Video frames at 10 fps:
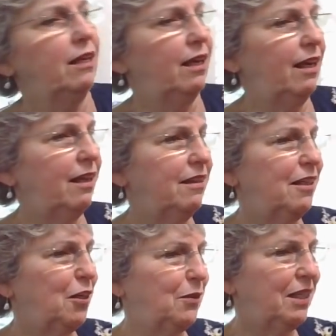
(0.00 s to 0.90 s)
And
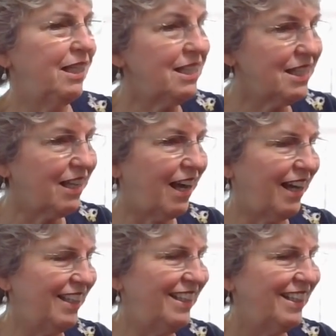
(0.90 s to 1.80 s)
then on the
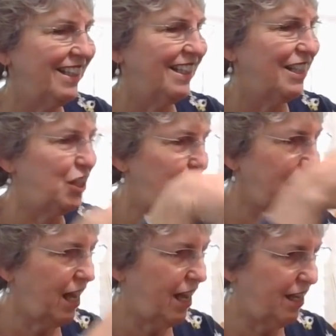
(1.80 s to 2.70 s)
inside, she
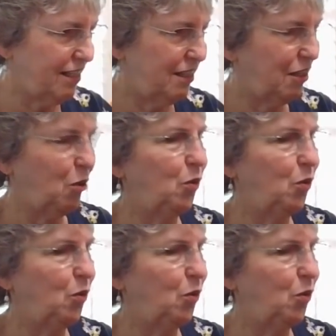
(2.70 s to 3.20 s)
has